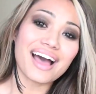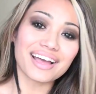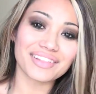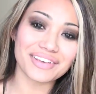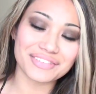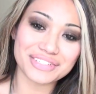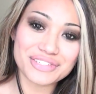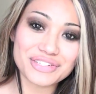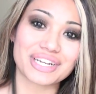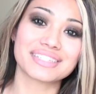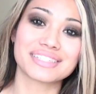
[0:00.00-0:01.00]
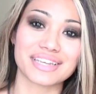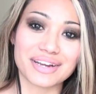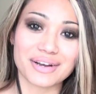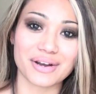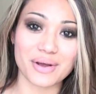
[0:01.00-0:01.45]
Hi, lovies, Jess
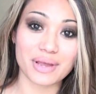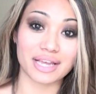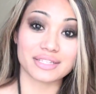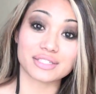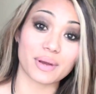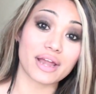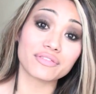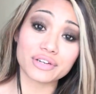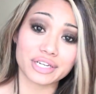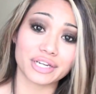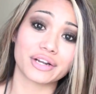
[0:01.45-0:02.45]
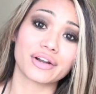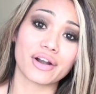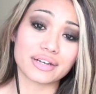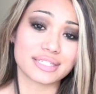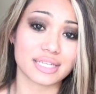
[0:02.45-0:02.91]
here. Okay, so every year
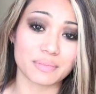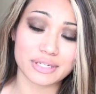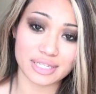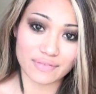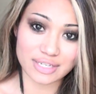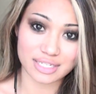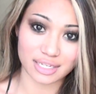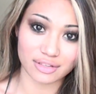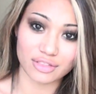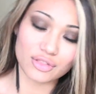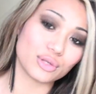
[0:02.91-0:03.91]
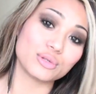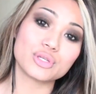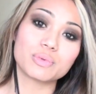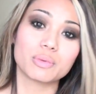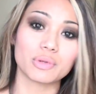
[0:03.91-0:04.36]
on December 17th, the
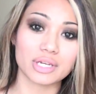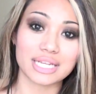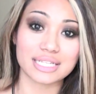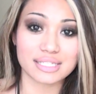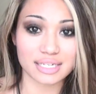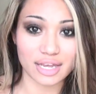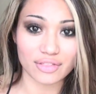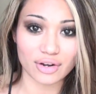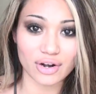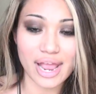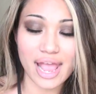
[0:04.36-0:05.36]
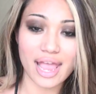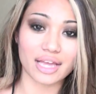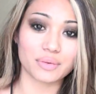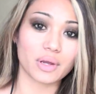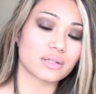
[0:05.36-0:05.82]
YouTube community gets together
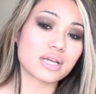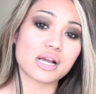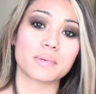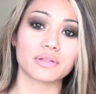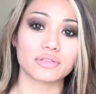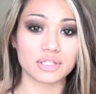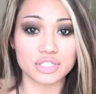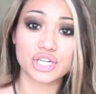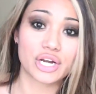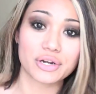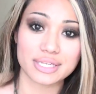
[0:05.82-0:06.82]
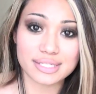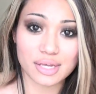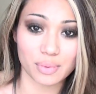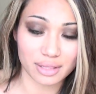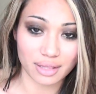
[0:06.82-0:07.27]
and we all talk about the charities
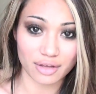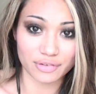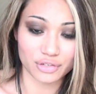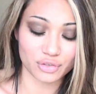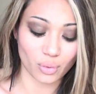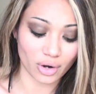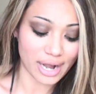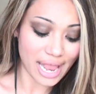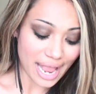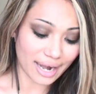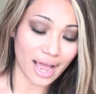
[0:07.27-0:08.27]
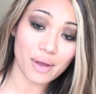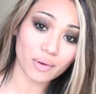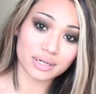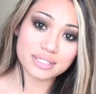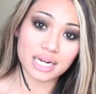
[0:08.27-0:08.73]
that we love and adore. And I
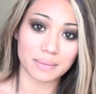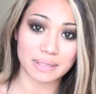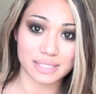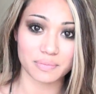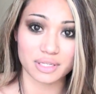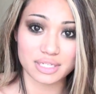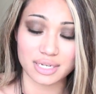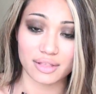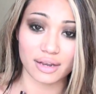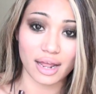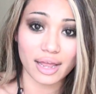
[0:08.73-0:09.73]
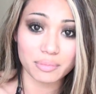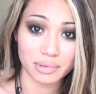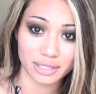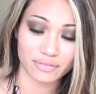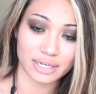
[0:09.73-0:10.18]
want to talk about something today that I
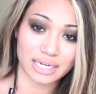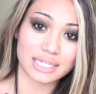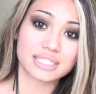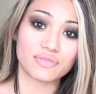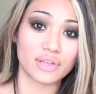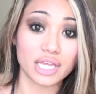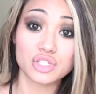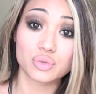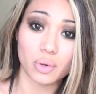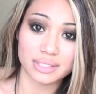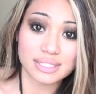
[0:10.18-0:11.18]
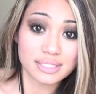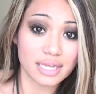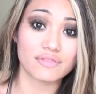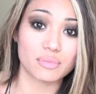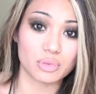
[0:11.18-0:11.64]
believe in, and it's VH1
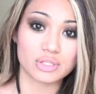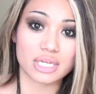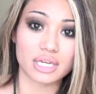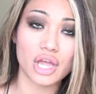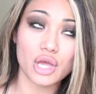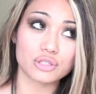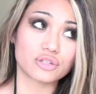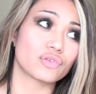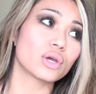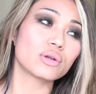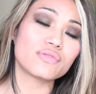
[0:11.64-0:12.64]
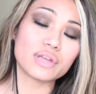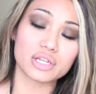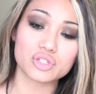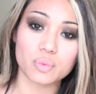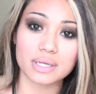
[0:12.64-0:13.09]
Save the Music. So if you go to
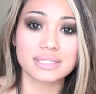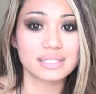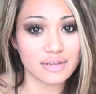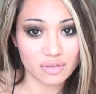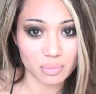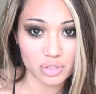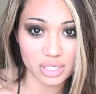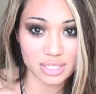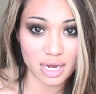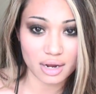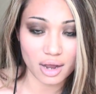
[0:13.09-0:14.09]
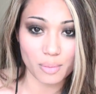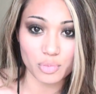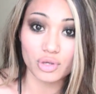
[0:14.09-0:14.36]
vh1savethemusic.com,